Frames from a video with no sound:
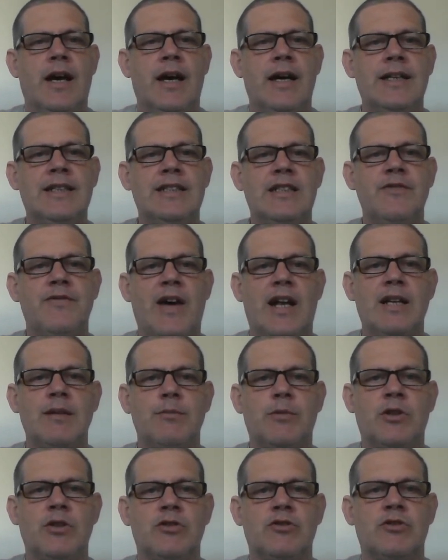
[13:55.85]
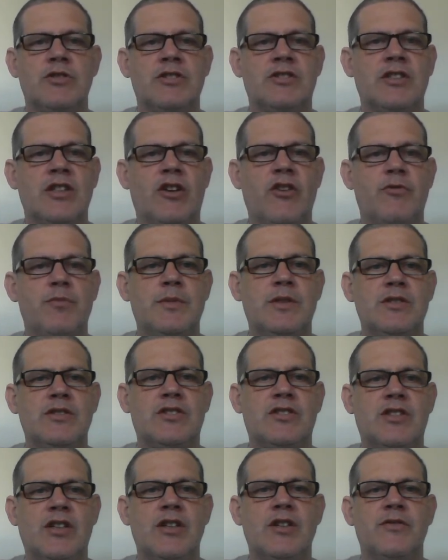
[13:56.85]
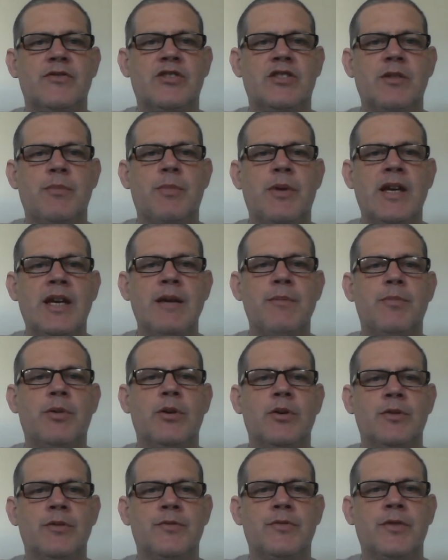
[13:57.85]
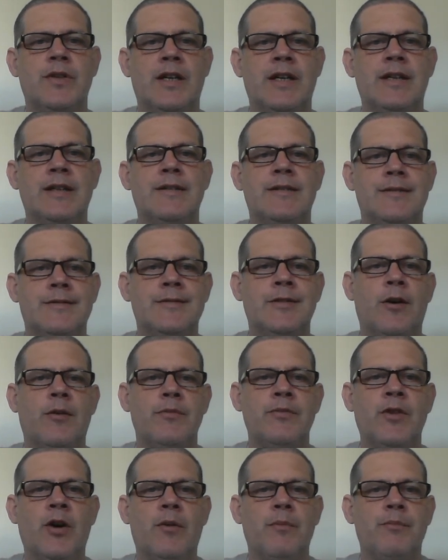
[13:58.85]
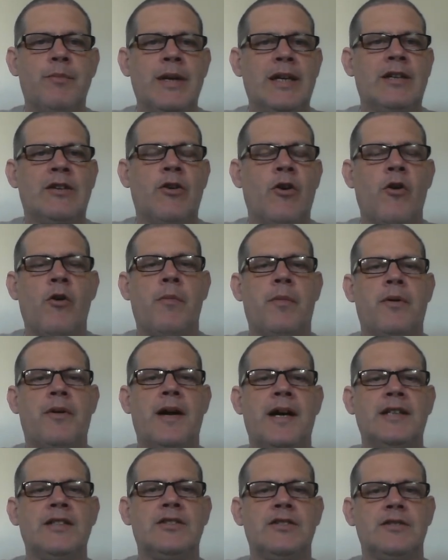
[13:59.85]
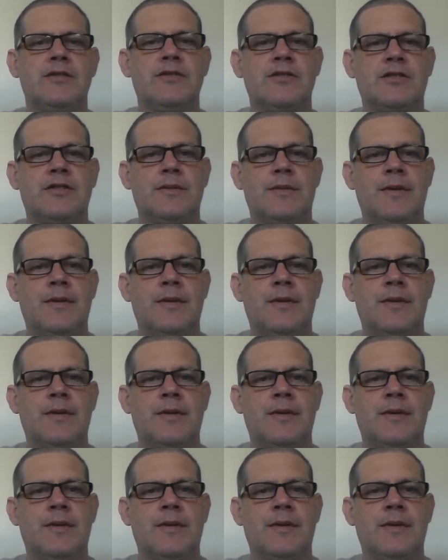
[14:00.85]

In developed countries, the government serves the people, not big corporations.